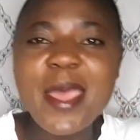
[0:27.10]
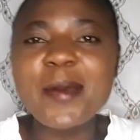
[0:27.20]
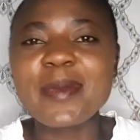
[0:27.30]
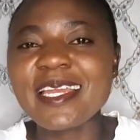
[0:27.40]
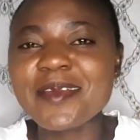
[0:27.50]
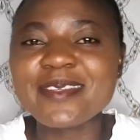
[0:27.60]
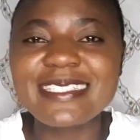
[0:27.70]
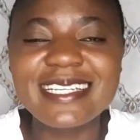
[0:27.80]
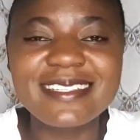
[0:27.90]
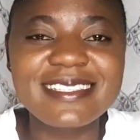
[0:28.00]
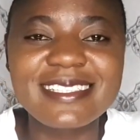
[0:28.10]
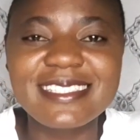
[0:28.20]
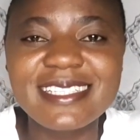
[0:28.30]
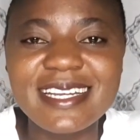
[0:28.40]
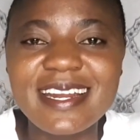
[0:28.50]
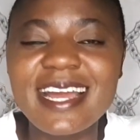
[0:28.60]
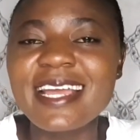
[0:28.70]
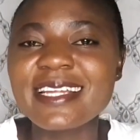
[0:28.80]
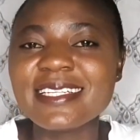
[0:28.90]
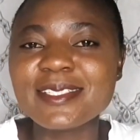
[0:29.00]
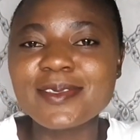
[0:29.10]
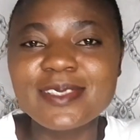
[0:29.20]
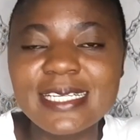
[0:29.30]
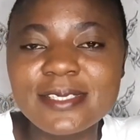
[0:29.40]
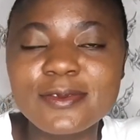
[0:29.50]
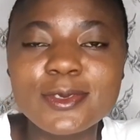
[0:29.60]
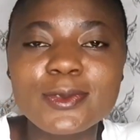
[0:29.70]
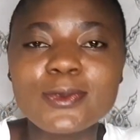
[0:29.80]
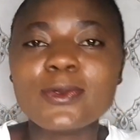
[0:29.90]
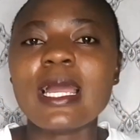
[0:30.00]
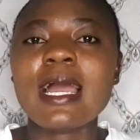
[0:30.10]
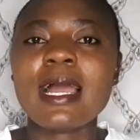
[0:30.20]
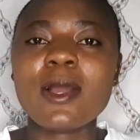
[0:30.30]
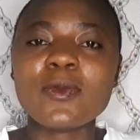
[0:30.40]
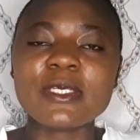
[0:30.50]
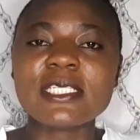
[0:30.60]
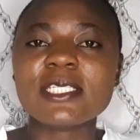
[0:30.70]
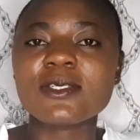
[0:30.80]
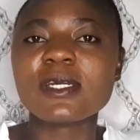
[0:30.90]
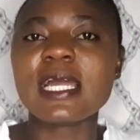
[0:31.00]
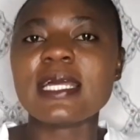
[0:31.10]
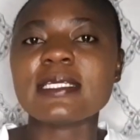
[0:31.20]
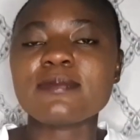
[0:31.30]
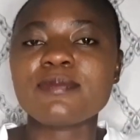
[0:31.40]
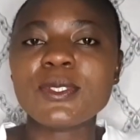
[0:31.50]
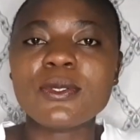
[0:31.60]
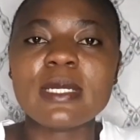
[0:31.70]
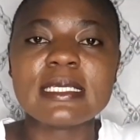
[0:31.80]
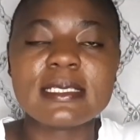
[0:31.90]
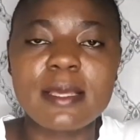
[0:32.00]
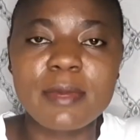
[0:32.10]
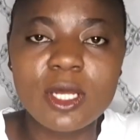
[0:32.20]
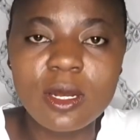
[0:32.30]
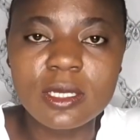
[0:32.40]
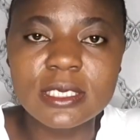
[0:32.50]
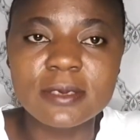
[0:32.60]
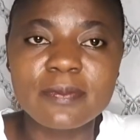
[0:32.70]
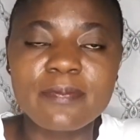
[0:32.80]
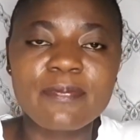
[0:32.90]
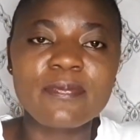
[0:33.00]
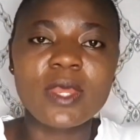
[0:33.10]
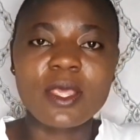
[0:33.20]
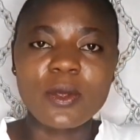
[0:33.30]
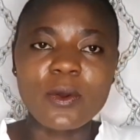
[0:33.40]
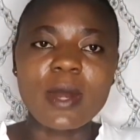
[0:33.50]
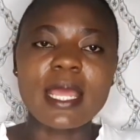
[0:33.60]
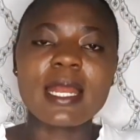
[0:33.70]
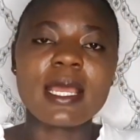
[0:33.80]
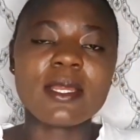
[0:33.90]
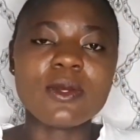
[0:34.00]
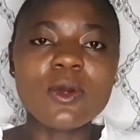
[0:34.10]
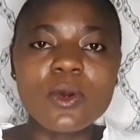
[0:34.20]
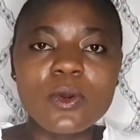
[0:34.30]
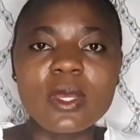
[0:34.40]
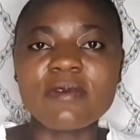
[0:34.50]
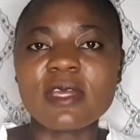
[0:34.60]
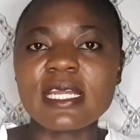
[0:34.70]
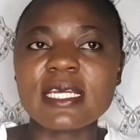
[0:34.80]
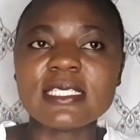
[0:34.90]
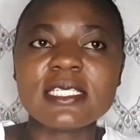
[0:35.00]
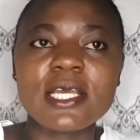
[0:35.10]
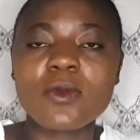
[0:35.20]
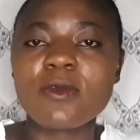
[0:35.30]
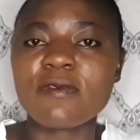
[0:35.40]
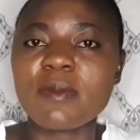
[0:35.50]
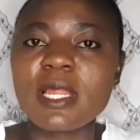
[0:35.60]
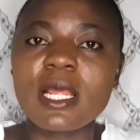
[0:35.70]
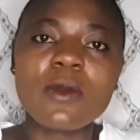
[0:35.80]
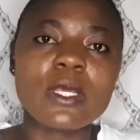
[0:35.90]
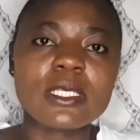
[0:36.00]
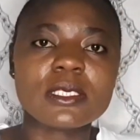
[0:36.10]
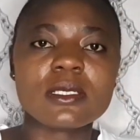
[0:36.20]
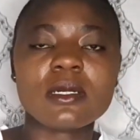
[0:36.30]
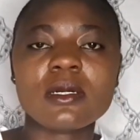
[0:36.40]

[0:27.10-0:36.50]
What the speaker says: My name is Charity Chidera, and in today's video I will be teaching you guys POS terminology. Alright, I know if you're in Nigeria you'll be familiar with